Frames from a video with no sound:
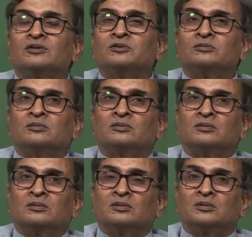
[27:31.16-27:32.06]
a,
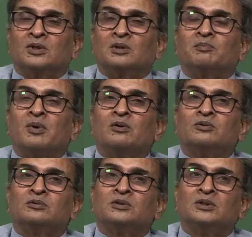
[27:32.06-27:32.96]
the
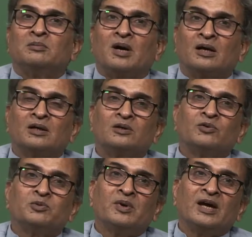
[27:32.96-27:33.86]
compounds in the market
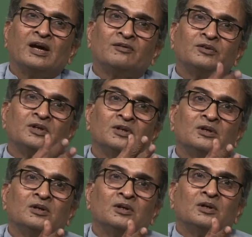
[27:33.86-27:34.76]
which may have the